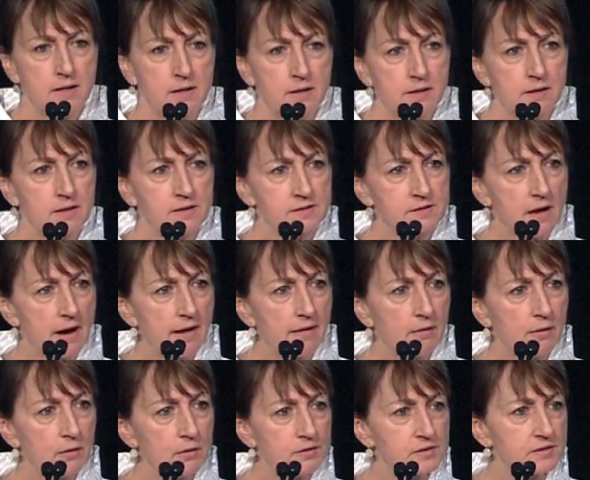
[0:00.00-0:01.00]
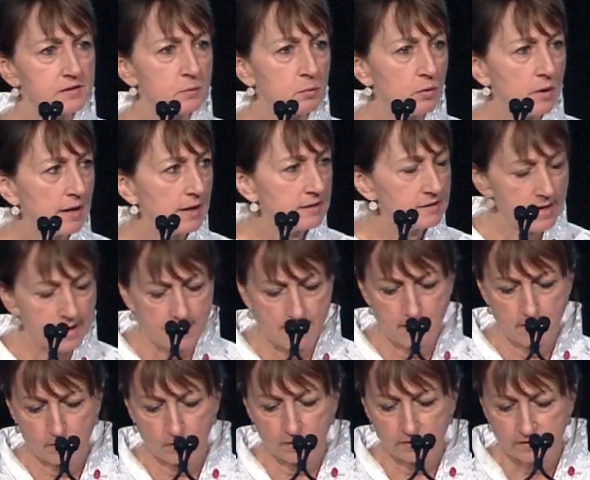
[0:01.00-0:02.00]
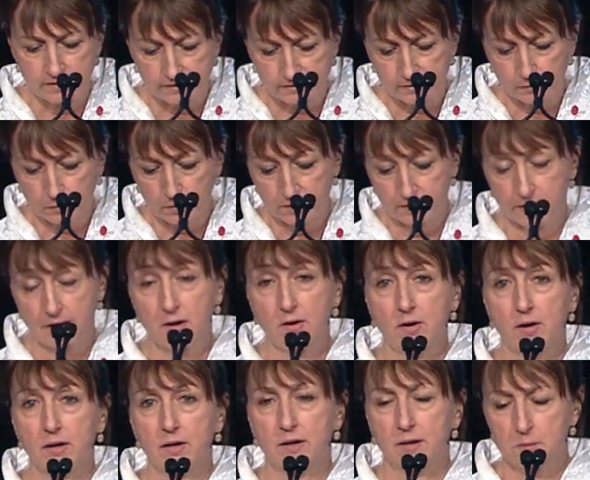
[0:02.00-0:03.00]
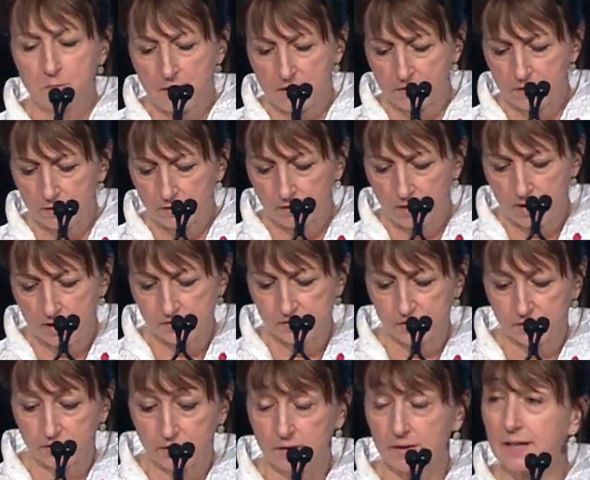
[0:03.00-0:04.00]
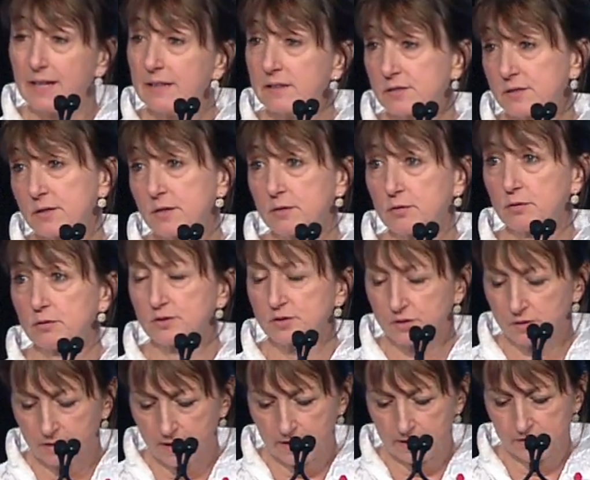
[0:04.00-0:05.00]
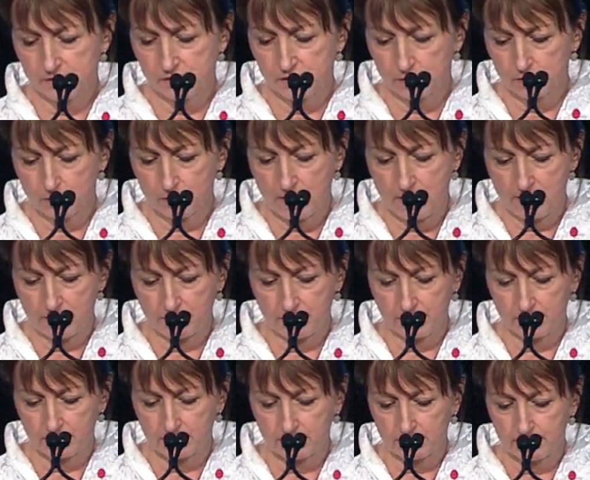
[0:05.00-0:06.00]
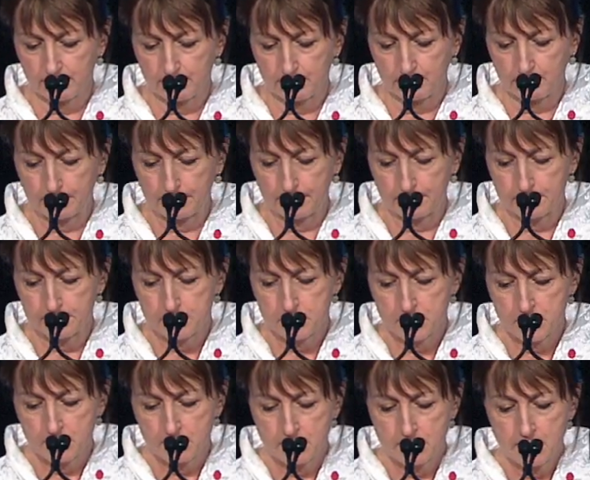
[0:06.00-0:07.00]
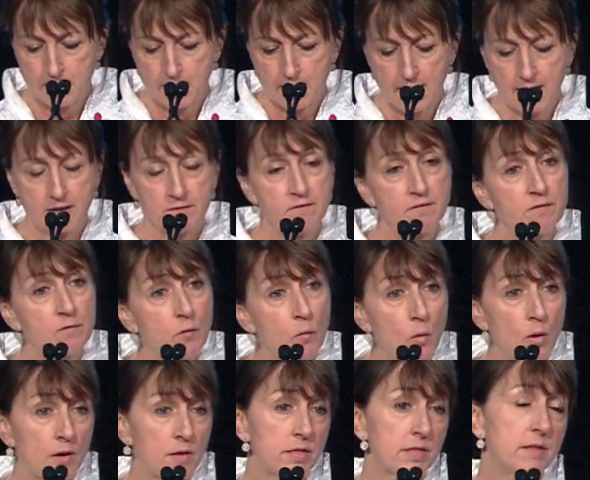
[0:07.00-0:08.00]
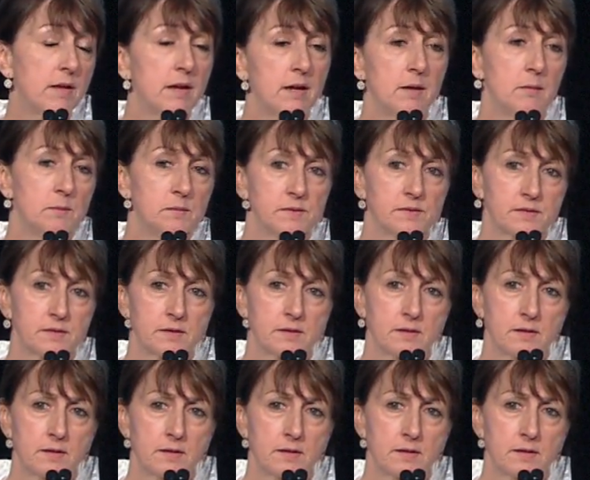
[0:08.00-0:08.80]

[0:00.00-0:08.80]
The silos to break down are disciplinary and methodological, institutional, and geographic. And 4 themes,